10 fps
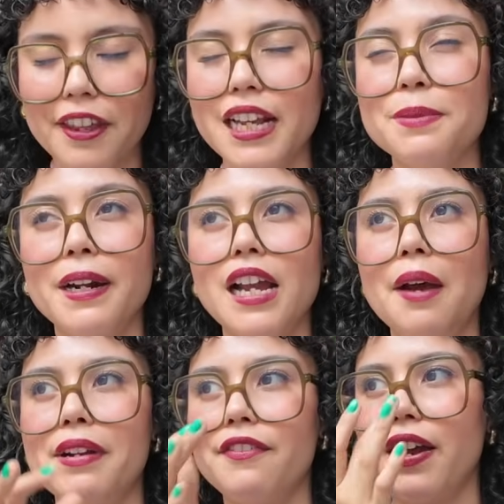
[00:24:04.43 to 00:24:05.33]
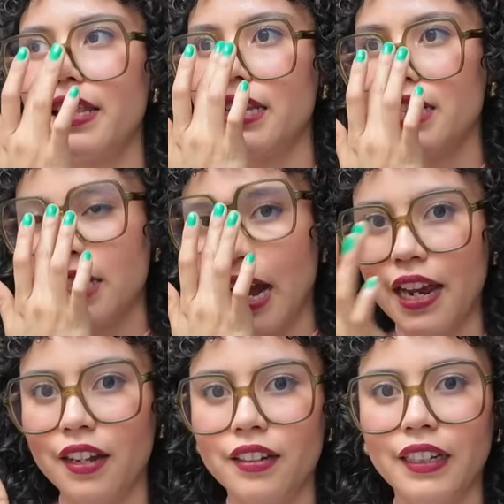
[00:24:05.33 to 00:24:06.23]
feel like it's pretty common to find this
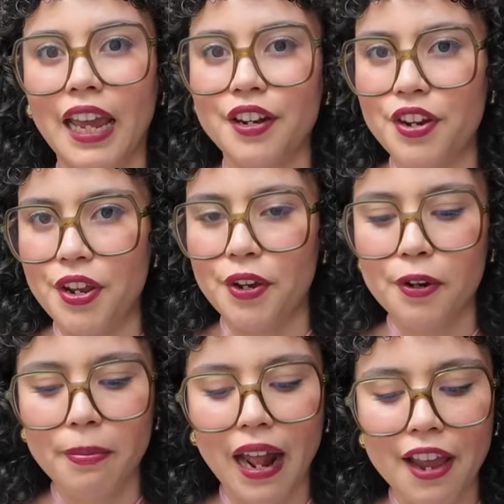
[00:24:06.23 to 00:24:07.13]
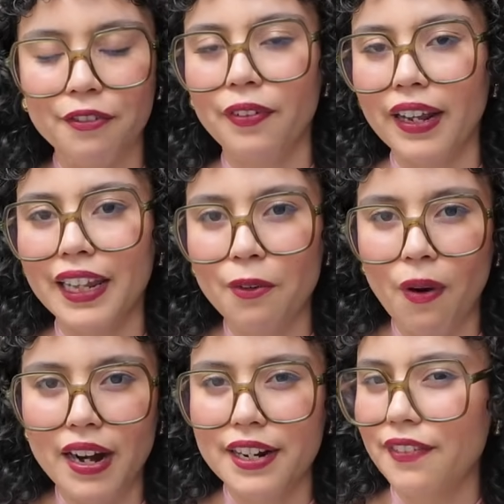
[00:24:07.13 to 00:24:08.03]
style like new, but I really
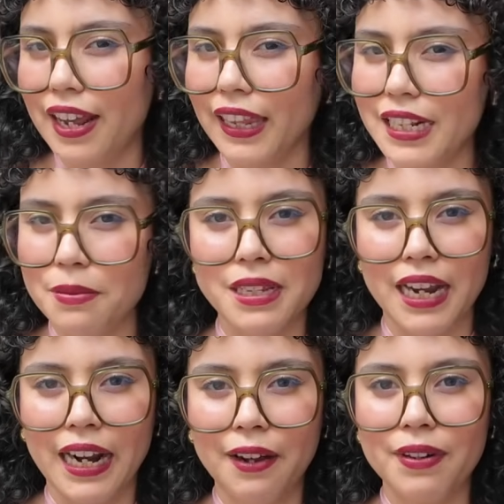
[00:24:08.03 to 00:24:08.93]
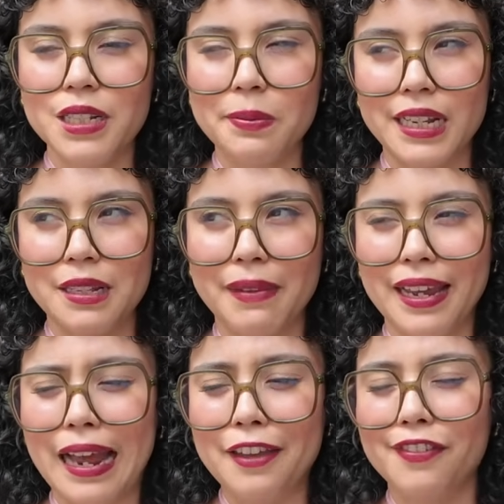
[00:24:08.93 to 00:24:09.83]
wanted to find like some secondhand ones because I'm
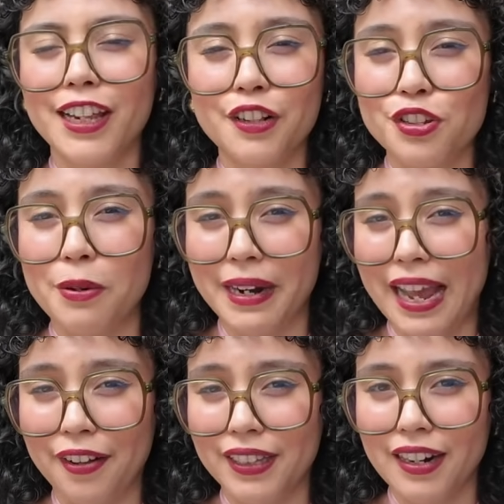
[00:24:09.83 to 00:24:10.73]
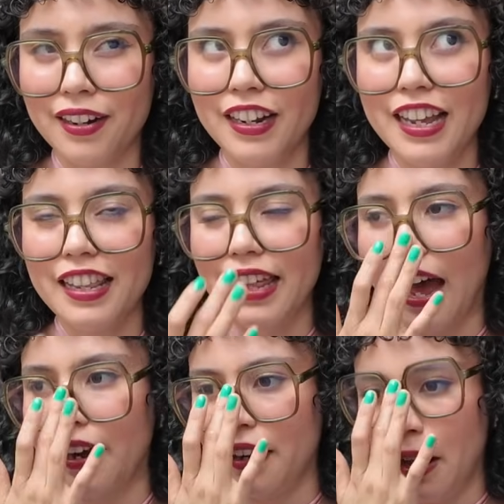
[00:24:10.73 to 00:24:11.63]
like, I feel like there's so many out there
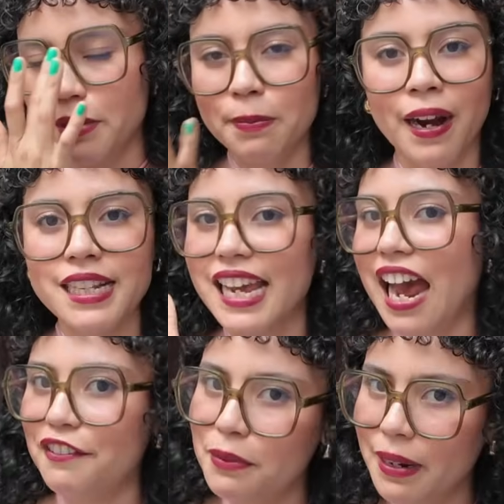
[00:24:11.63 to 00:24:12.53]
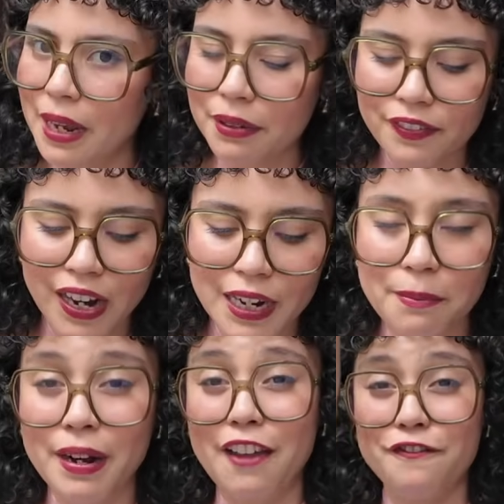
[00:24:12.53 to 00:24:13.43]
that I'm surprised I haven't been able to find
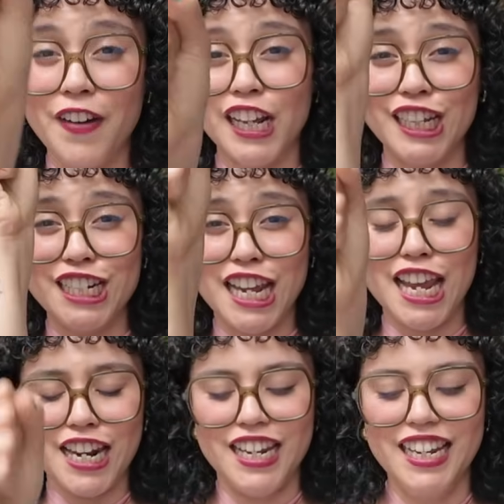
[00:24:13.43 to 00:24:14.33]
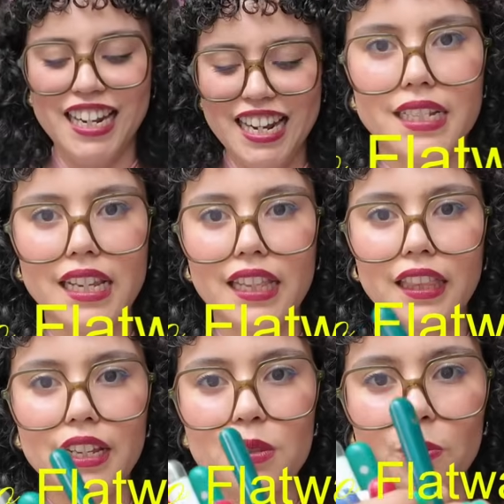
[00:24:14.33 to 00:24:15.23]
them, but I finally did. But it's like
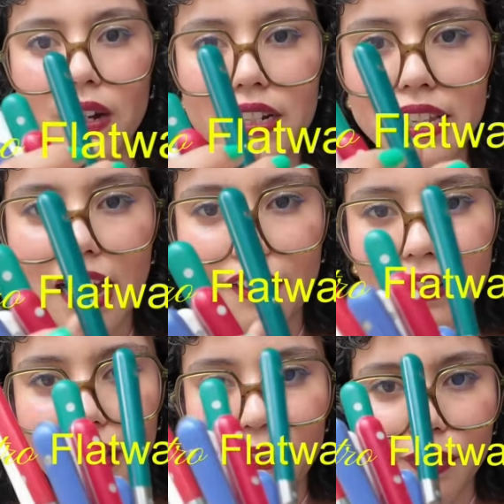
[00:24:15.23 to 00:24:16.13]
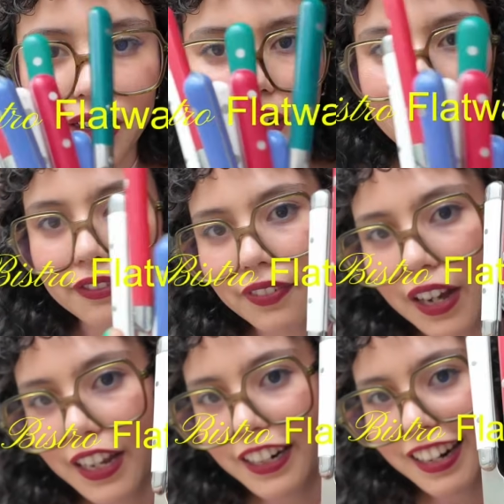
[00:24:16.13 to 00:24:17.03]
these ones that have like really
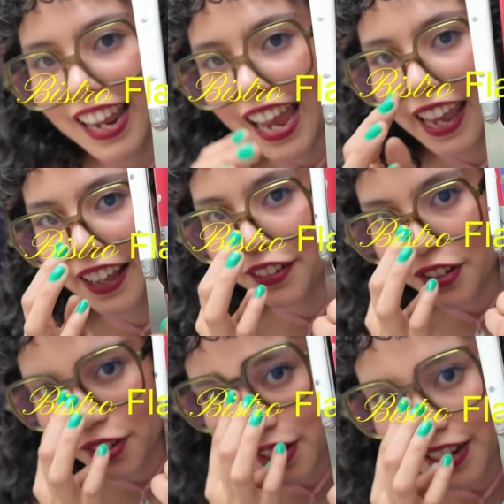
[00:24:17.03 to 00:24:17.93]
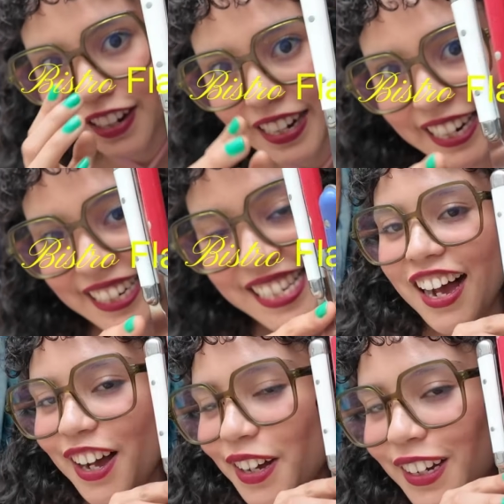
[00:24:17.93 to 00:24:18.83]
fun handles on it.
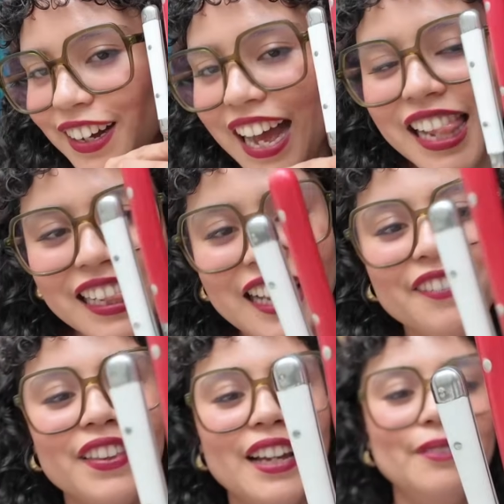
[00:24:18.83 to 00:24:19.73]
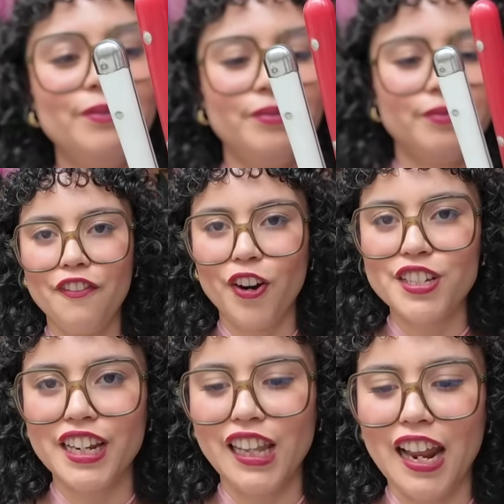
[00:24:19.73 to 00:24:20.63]
Oh, I love them.
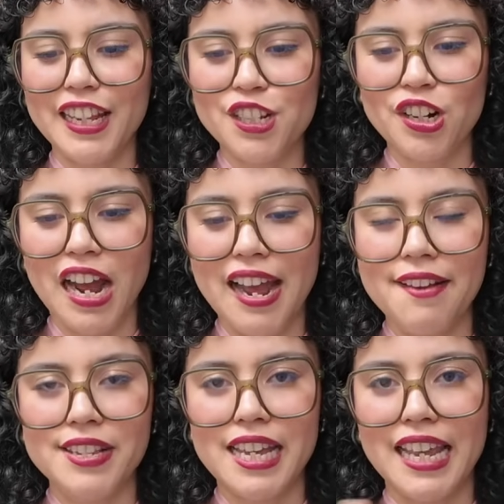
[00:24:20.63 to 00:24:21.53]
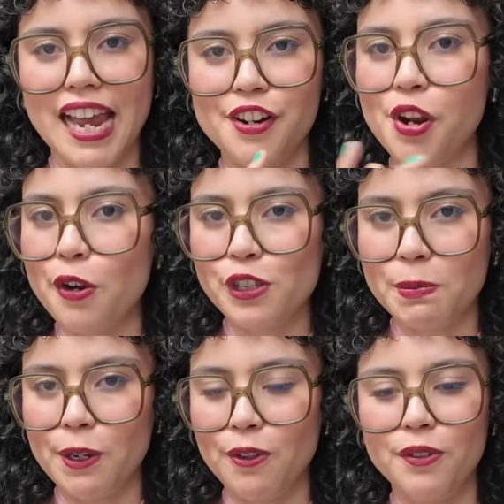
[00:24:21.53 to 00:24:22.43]
Unfortunately, a lot of these are knives and they had no
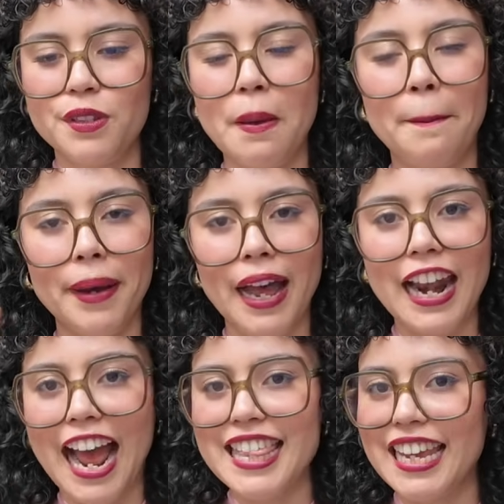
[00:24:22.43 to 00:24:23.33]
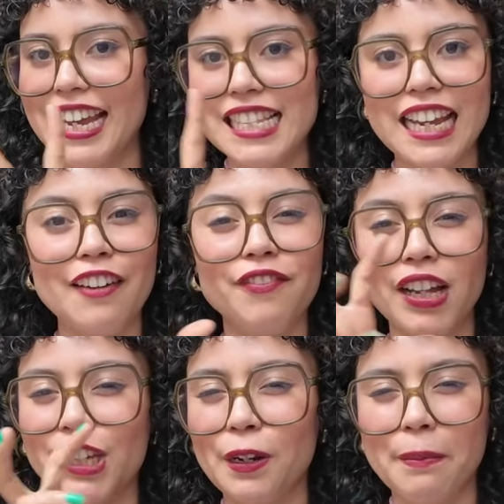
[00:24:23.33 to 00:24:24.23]
spoons, but I think it's like a
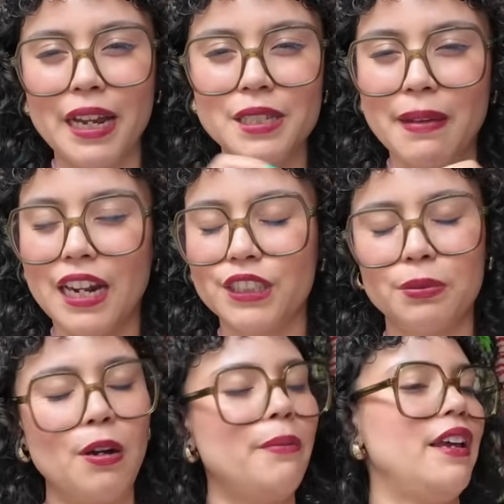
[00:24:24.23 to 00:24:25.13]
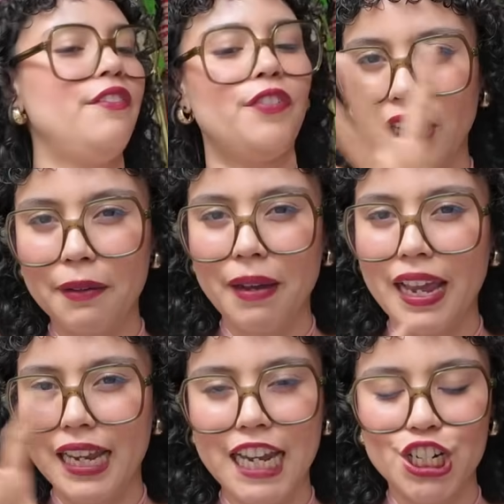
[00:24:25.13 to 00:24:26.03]
fun little mix match moment for like
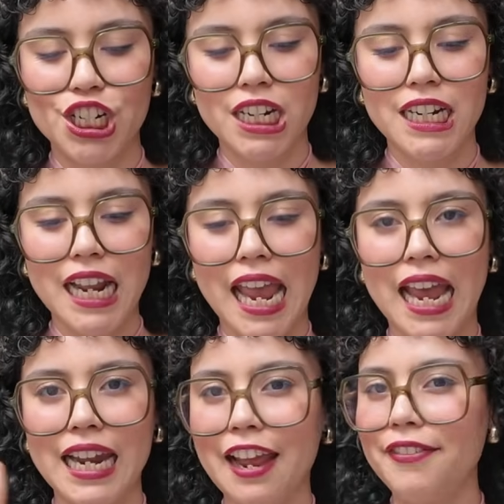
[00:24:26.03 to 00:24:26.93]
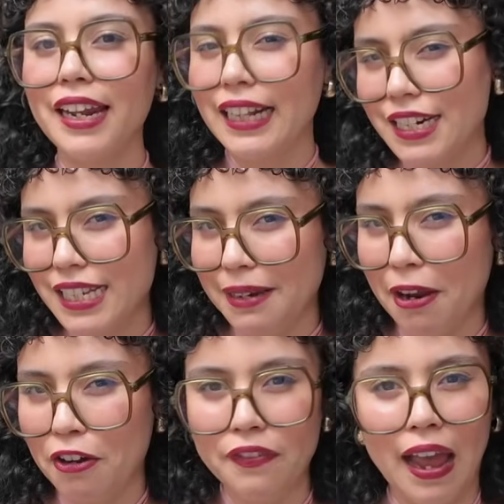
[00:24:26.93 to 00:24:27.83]
my kitchen, and I feel like that's just like
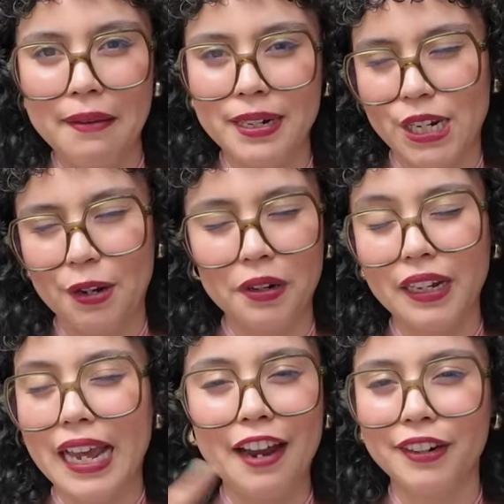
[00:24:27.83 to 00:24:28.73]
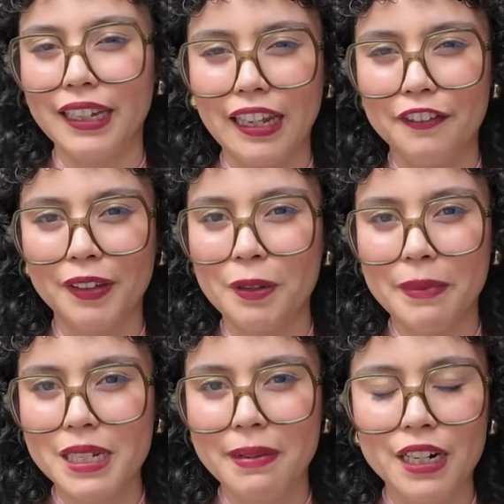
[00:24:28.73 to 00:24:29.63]
my whole vibe in general. Like I really love a little
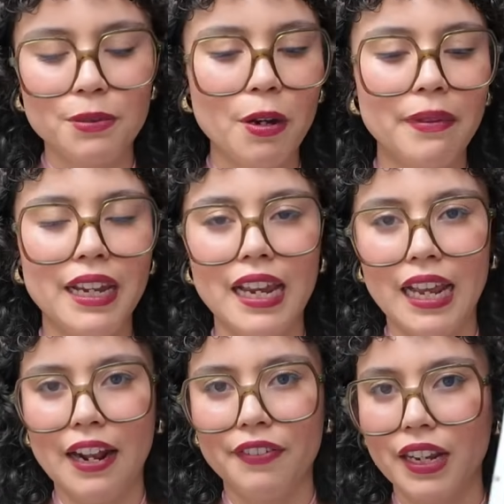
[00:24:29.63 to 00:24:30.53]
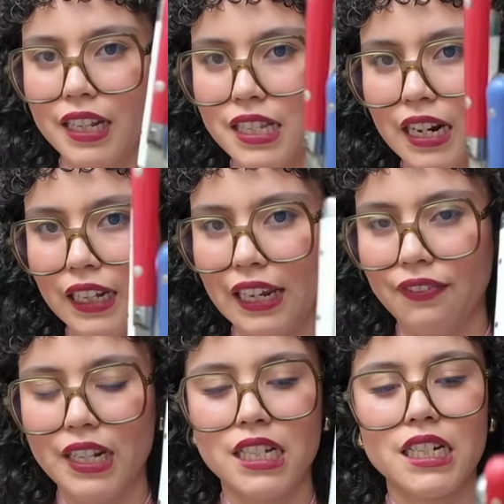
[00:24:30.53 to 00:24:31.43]
mix match moment, and I feel like this kind of like
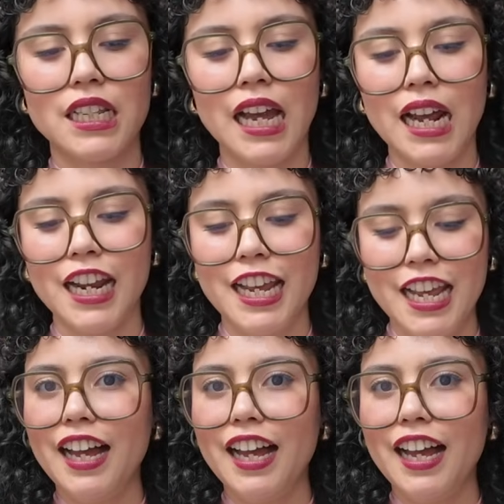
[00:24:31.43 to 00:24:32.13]
feeds into that.